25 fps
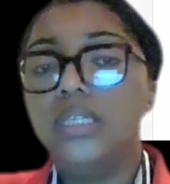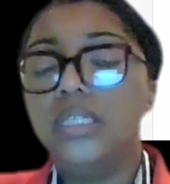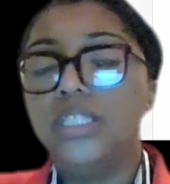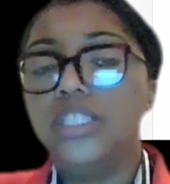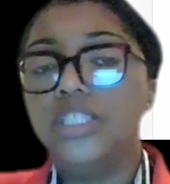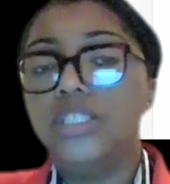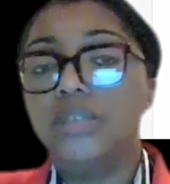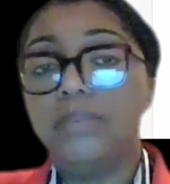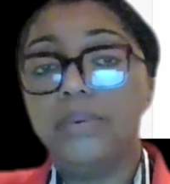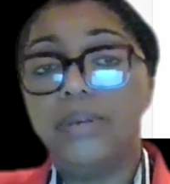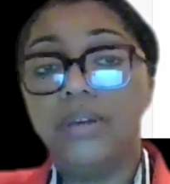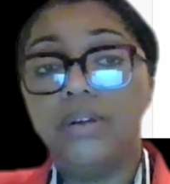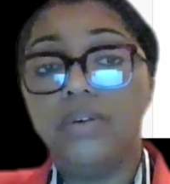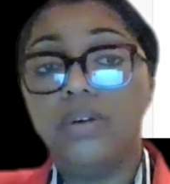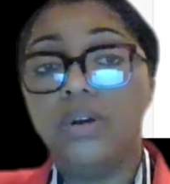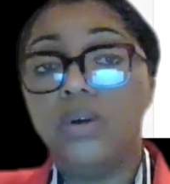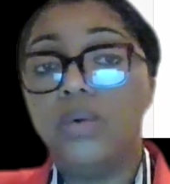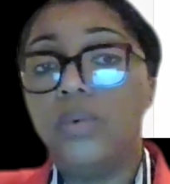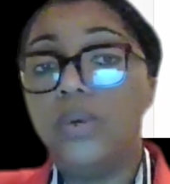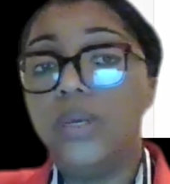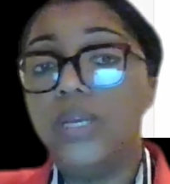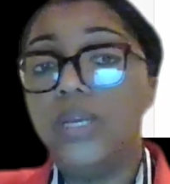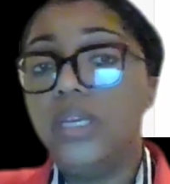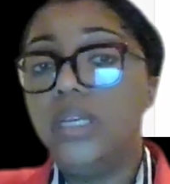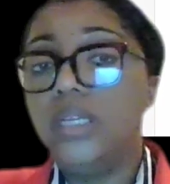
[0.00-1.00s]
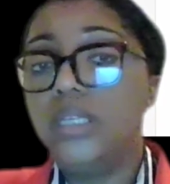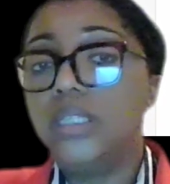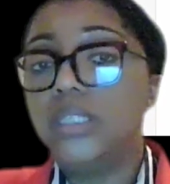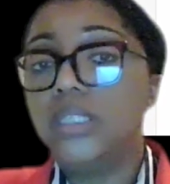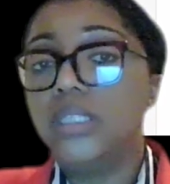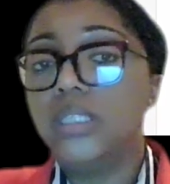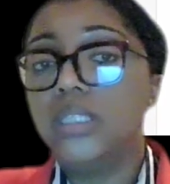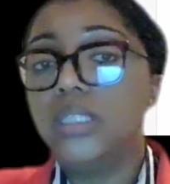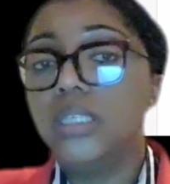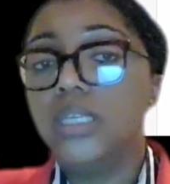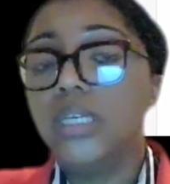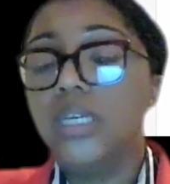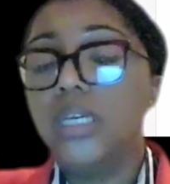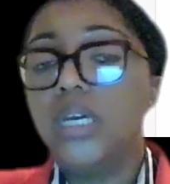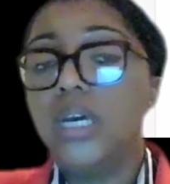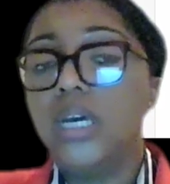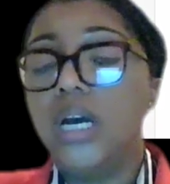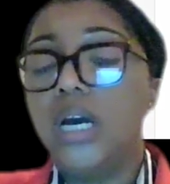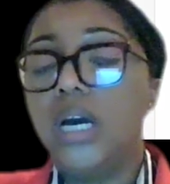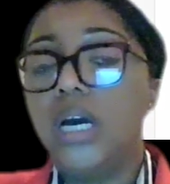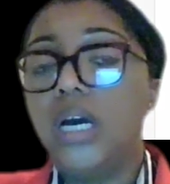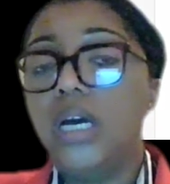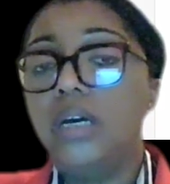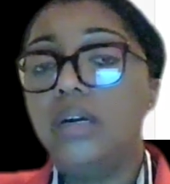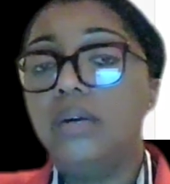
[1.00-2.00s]
Shapiro-Wilk's
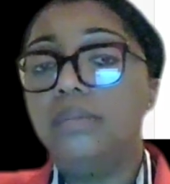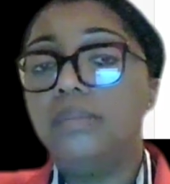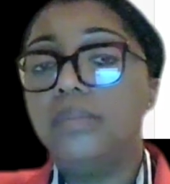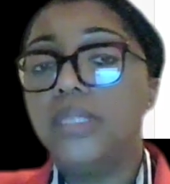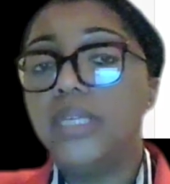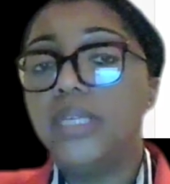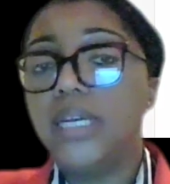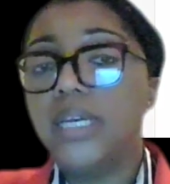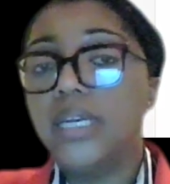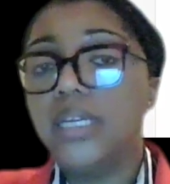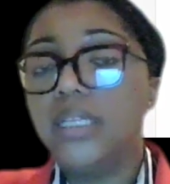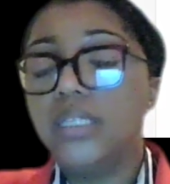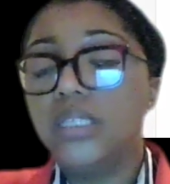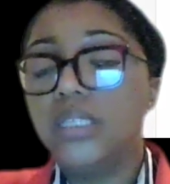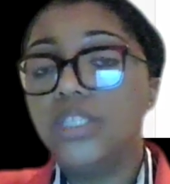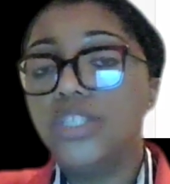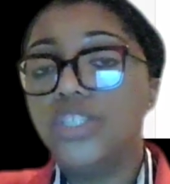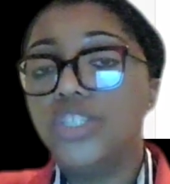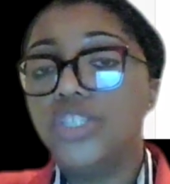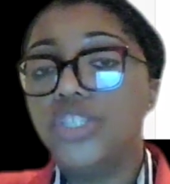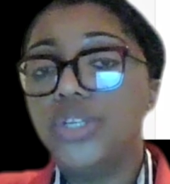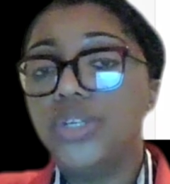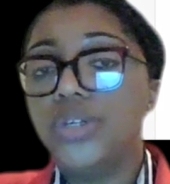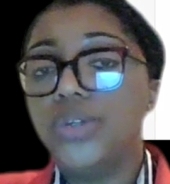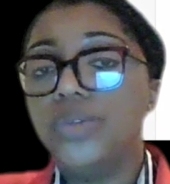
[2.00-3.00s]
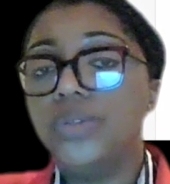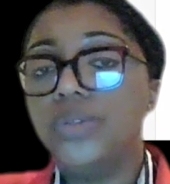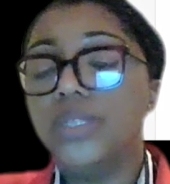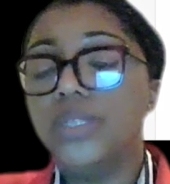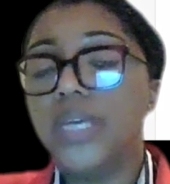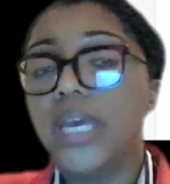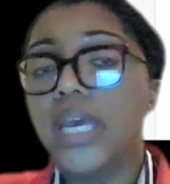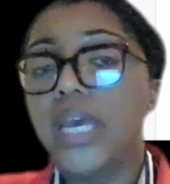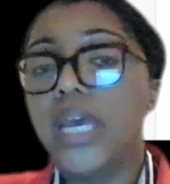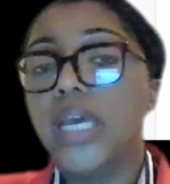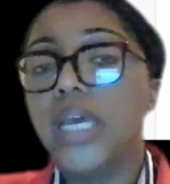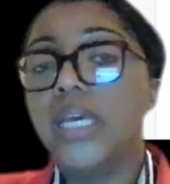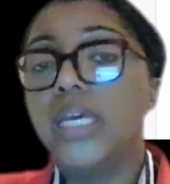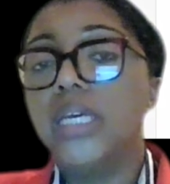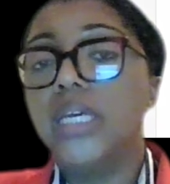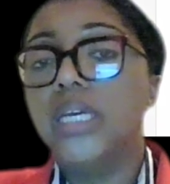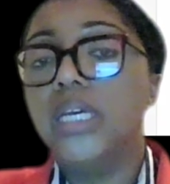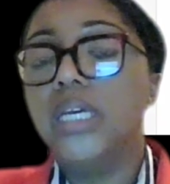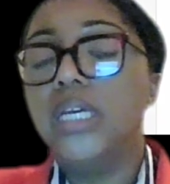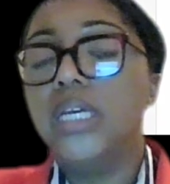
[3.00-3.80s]
test shows that